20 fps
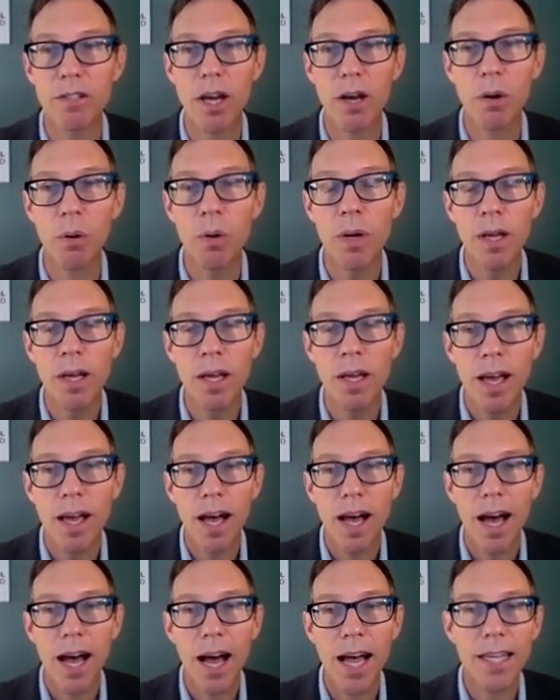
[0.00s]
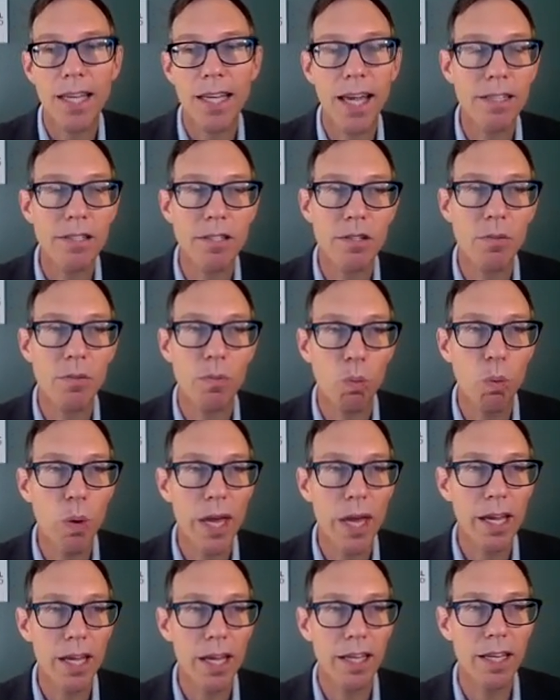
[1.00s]
So I guess
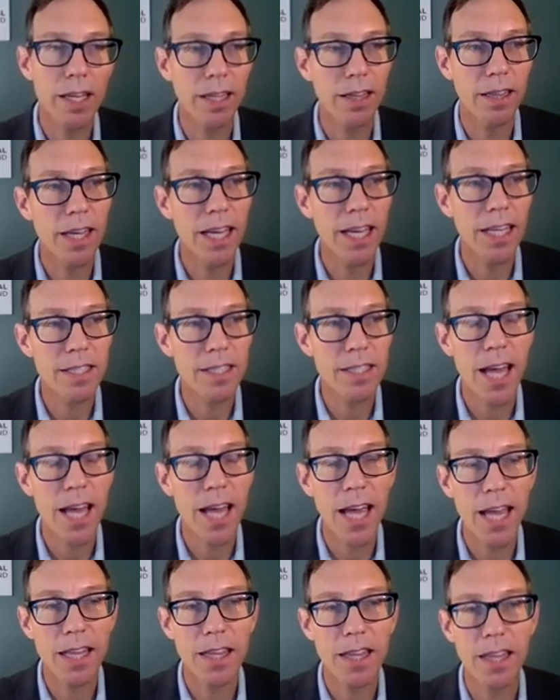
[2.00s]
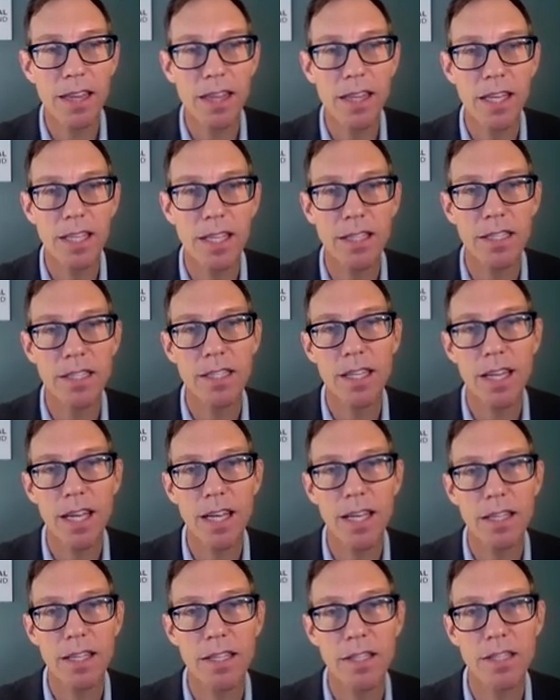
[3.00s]
we can at least say that this
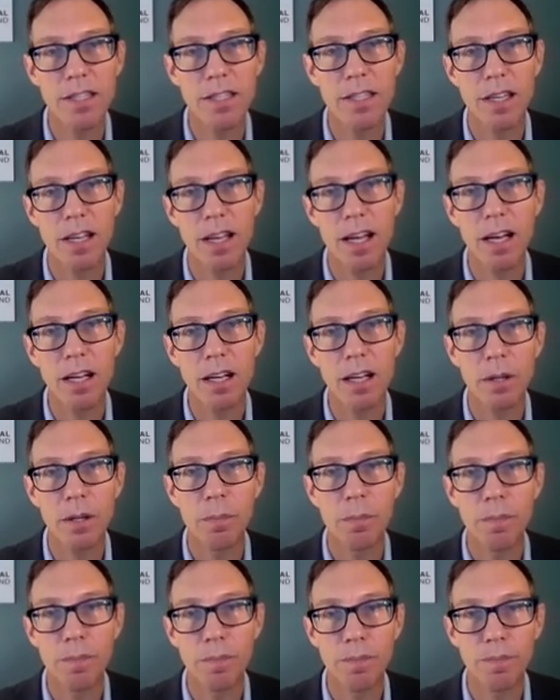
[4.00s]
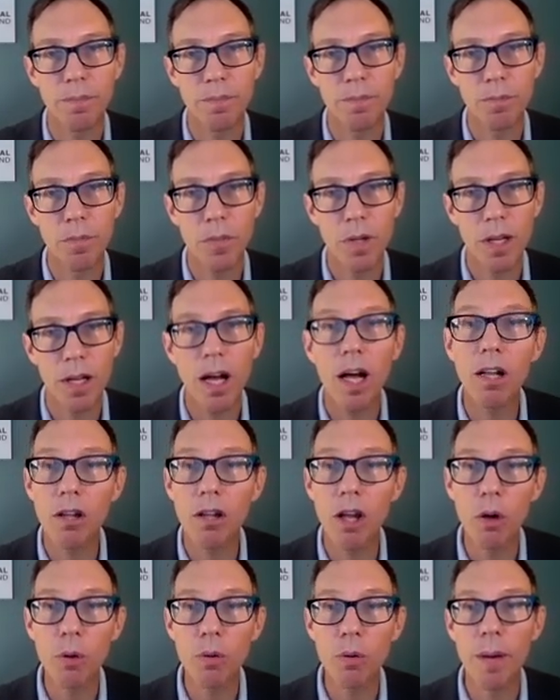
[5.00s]
is a
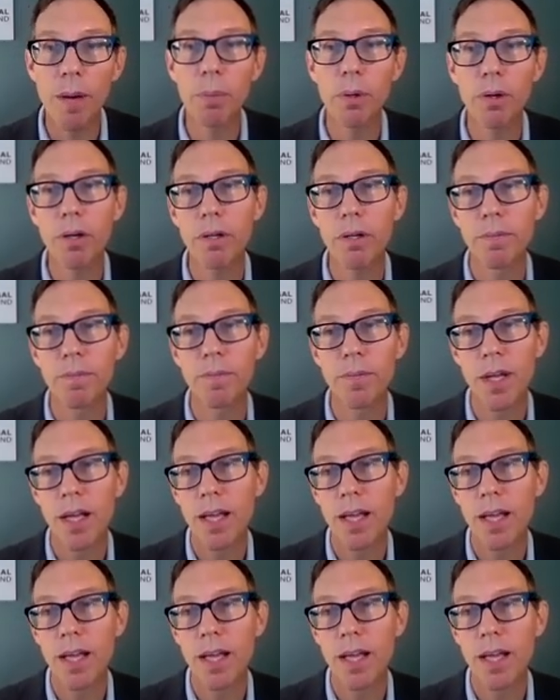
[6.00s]
low number,